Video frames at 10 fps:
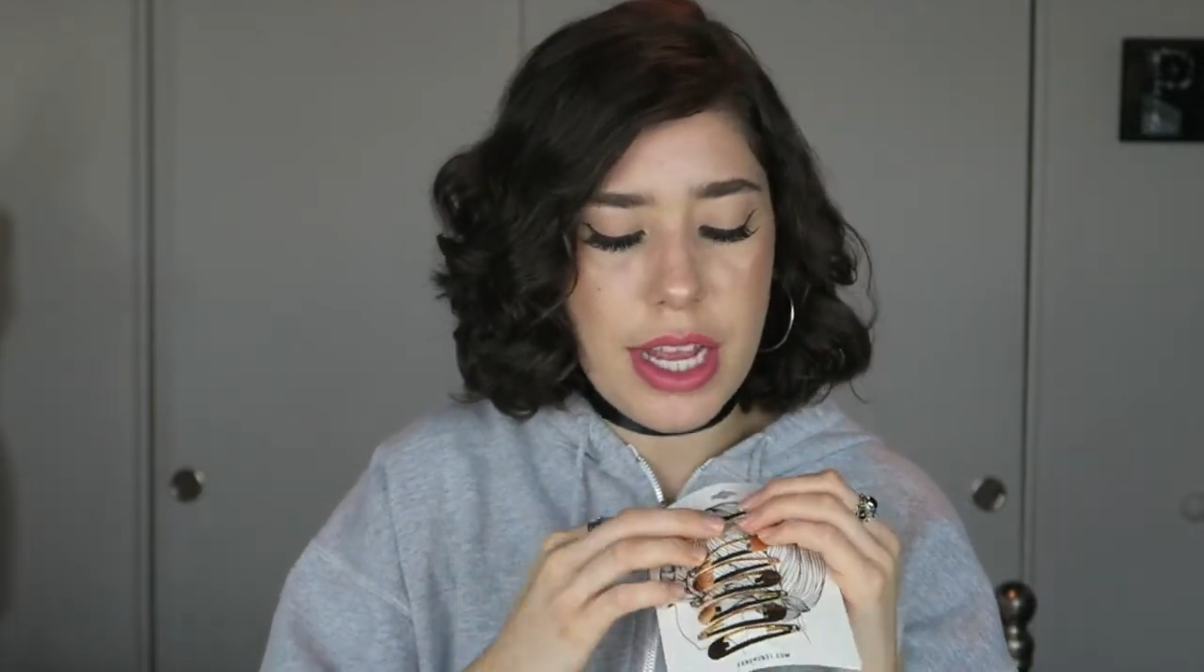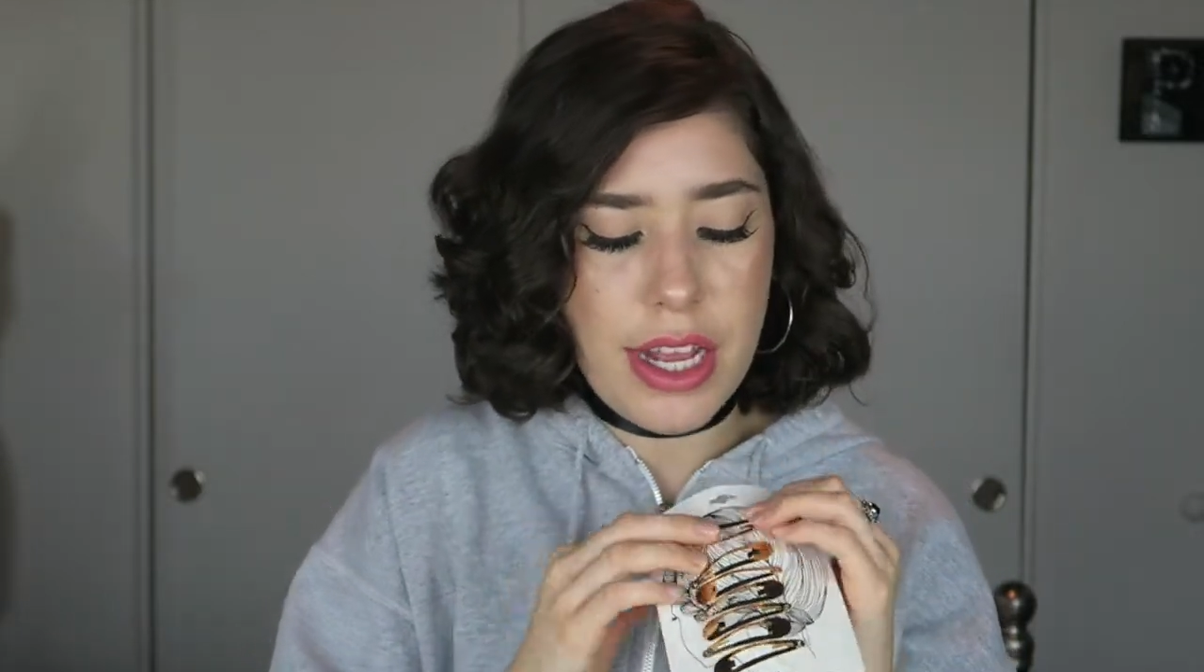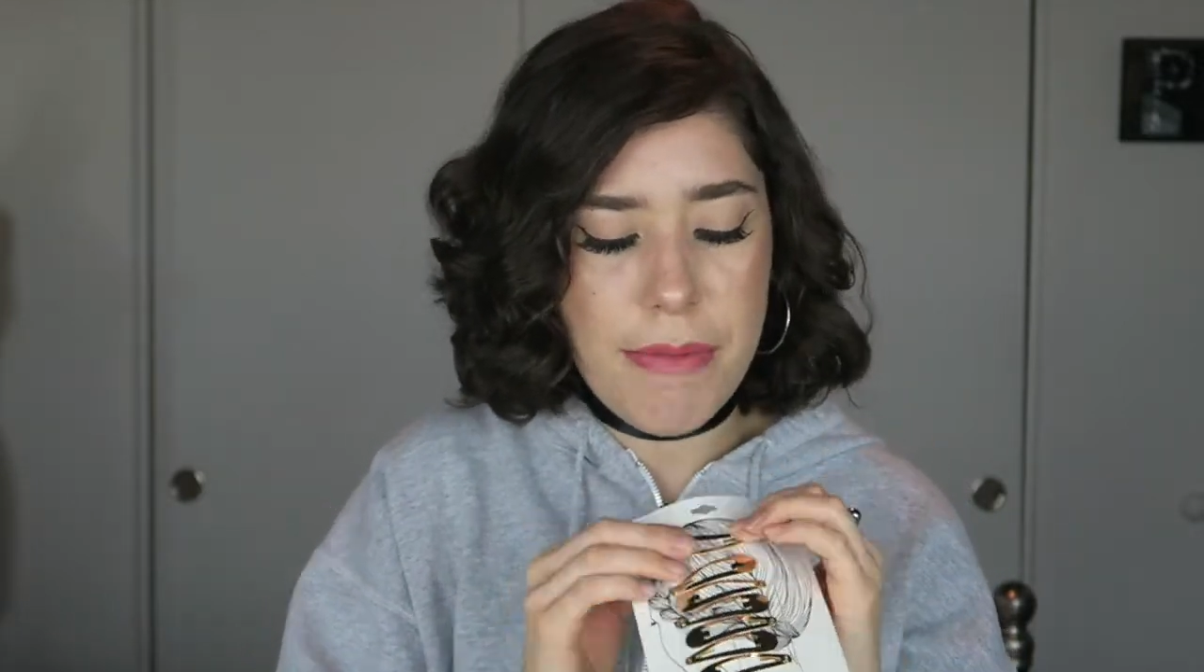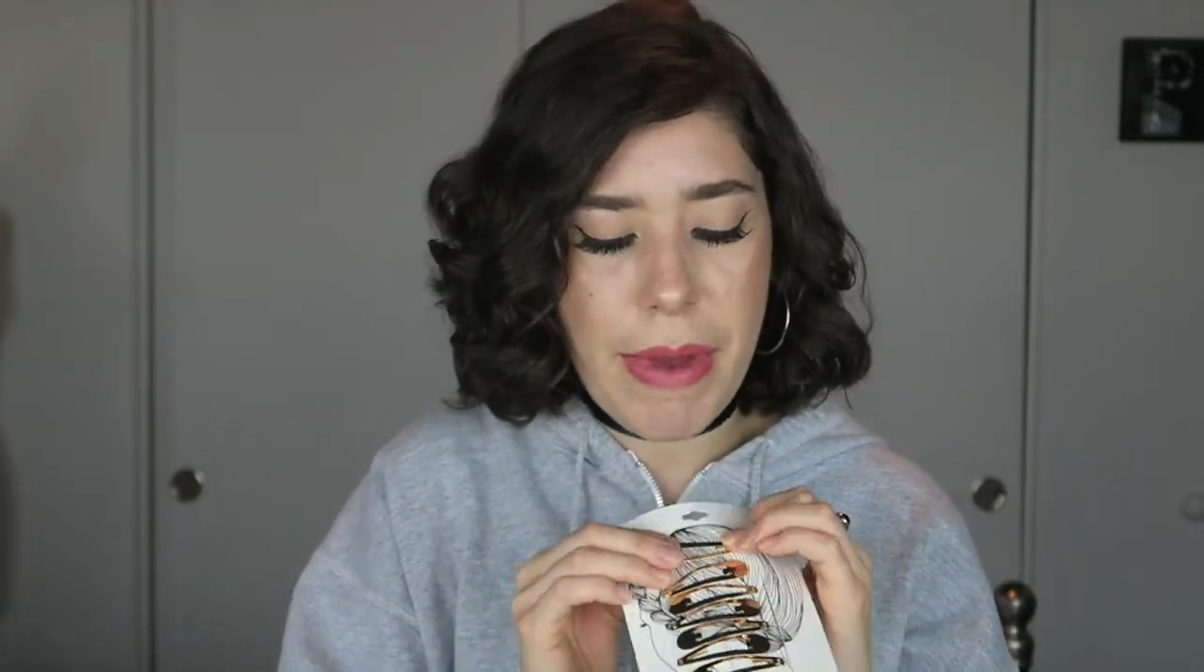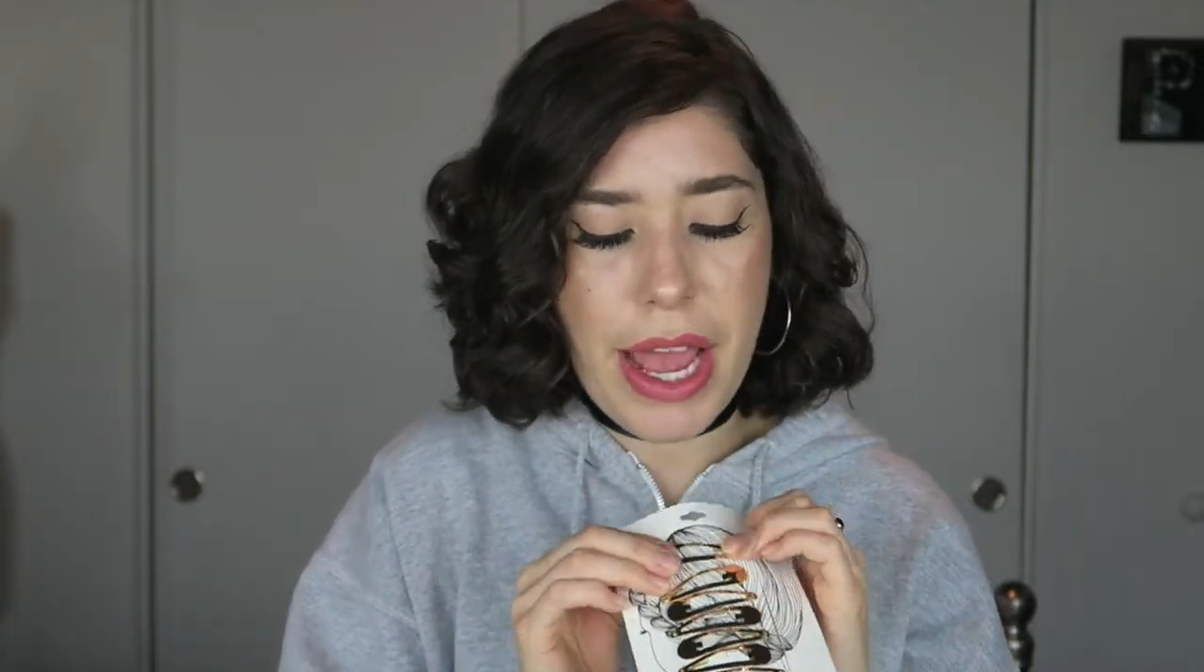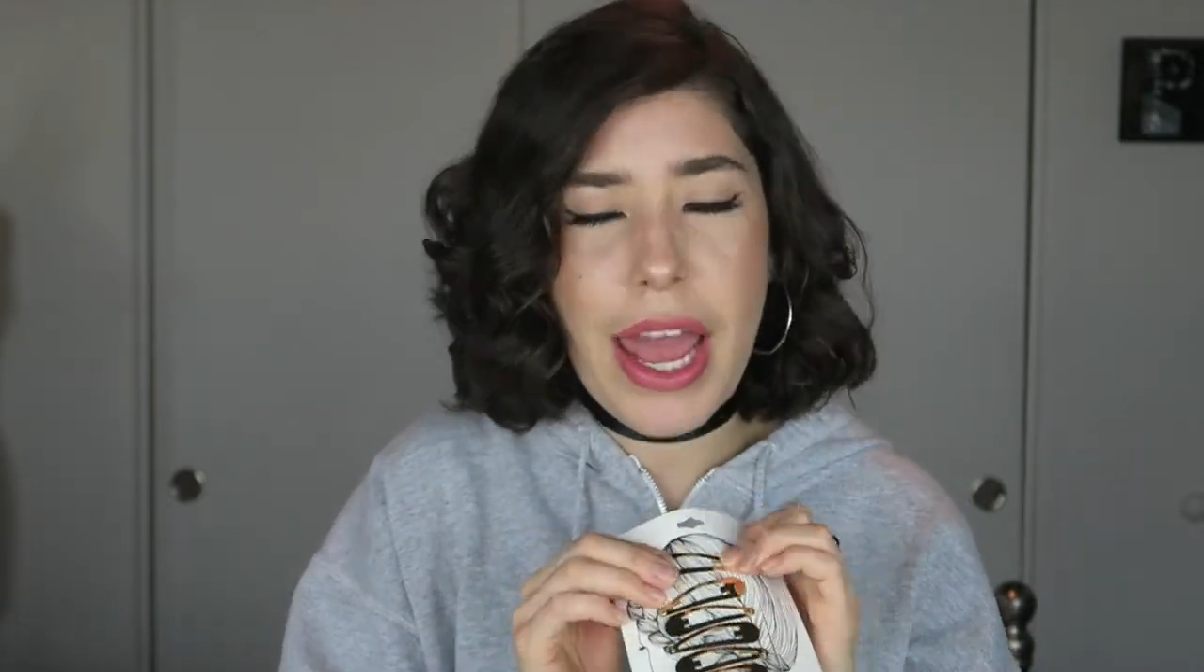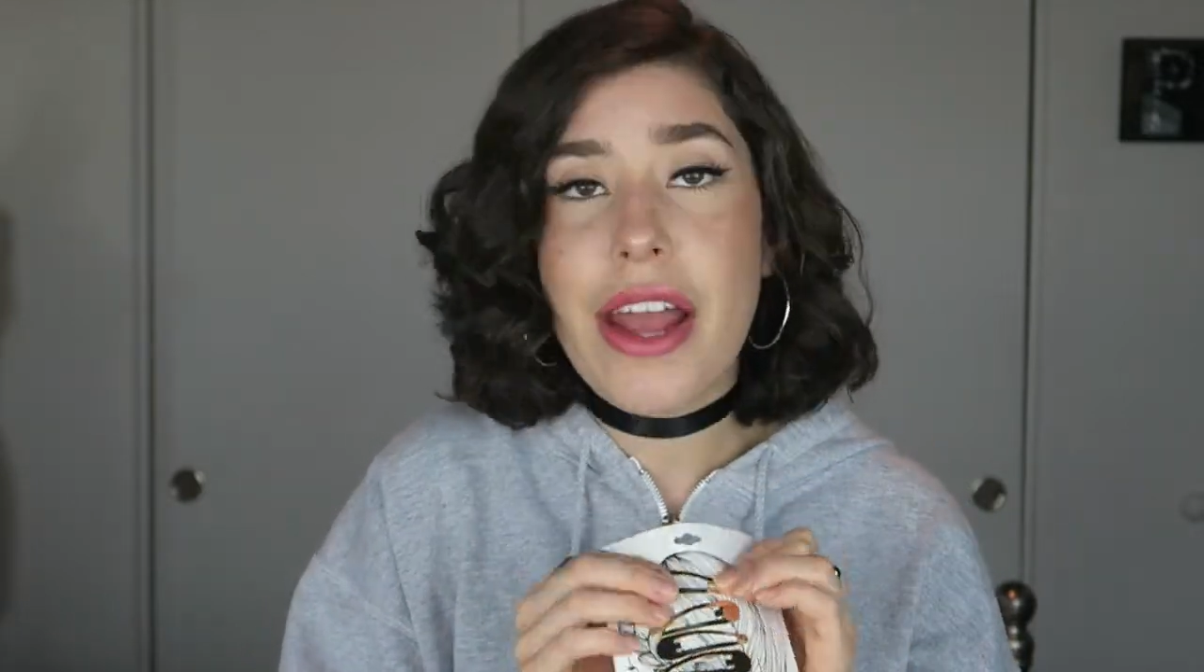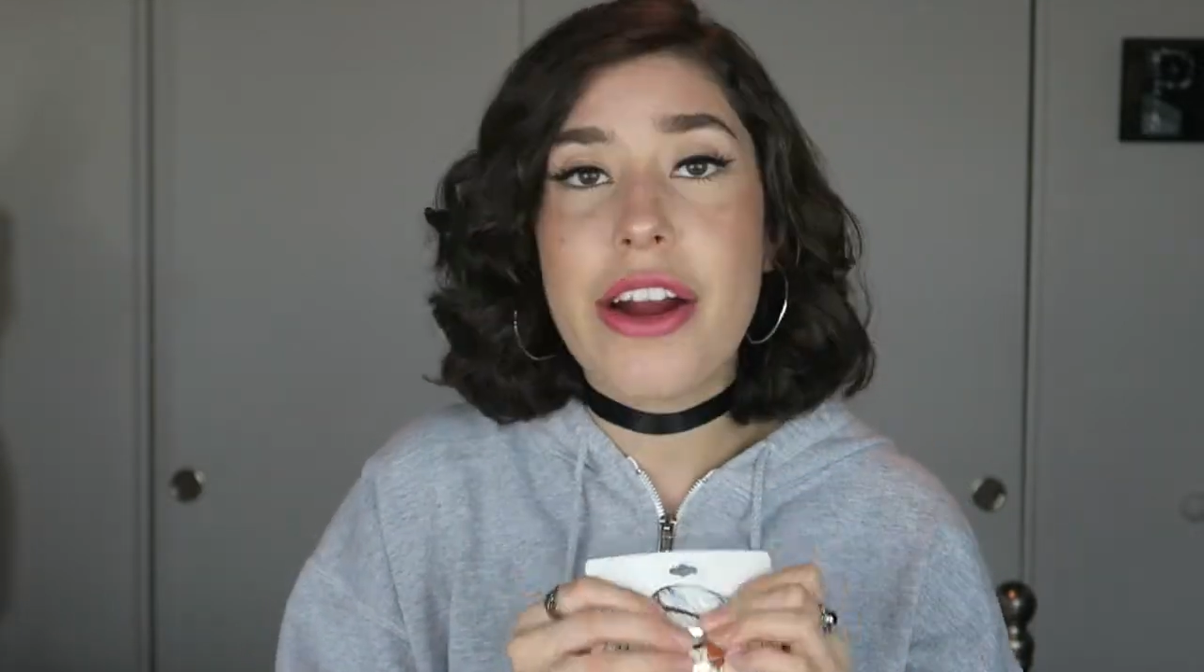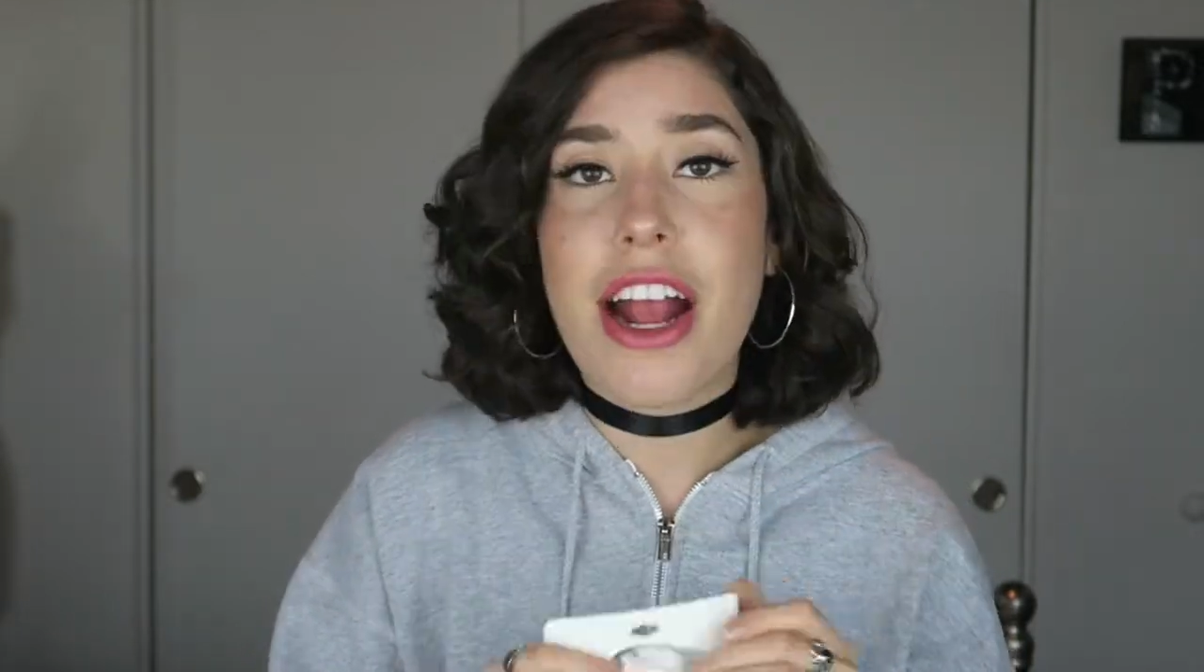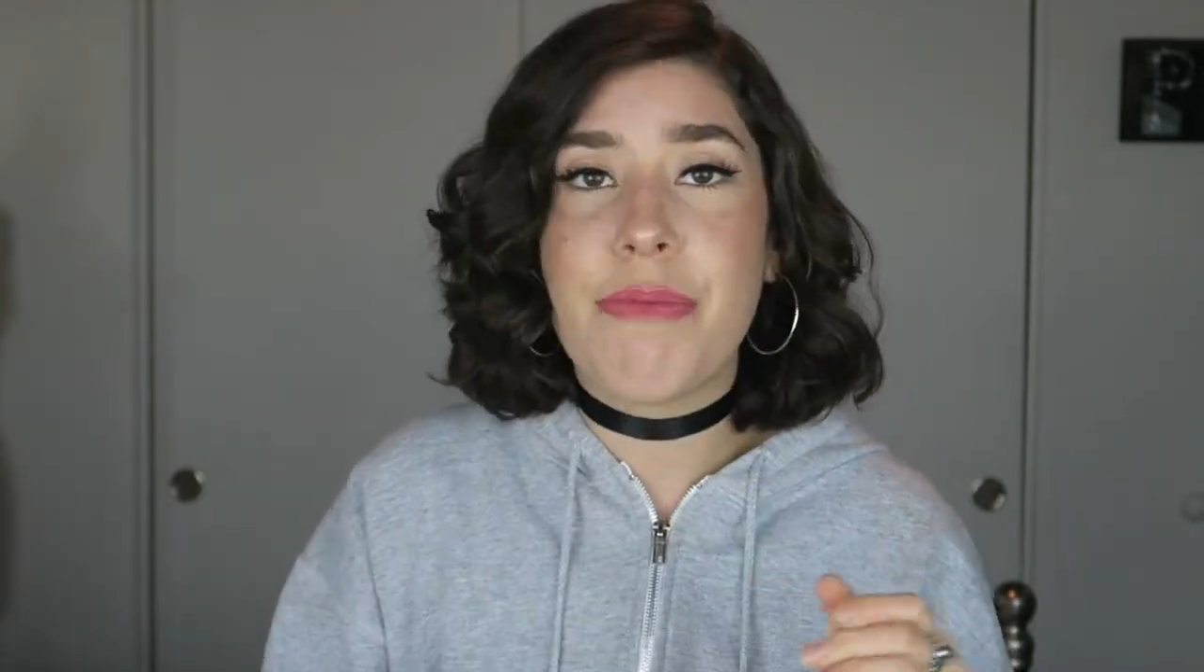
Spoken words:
I cut my hair,